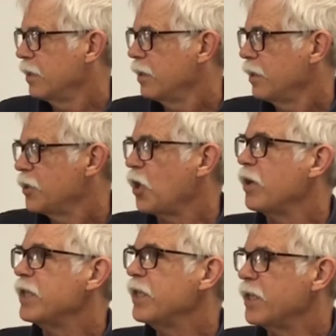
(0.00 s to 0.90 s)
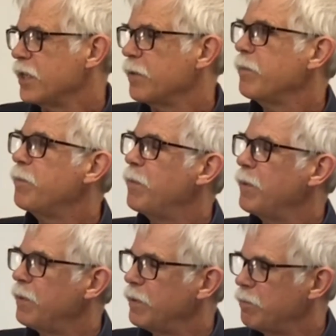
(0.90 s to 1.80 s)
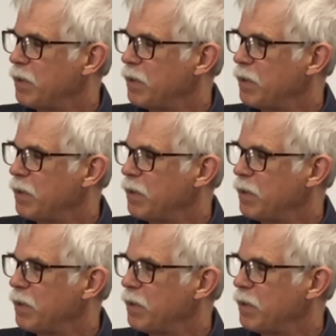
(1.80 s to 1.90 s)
So it didn't,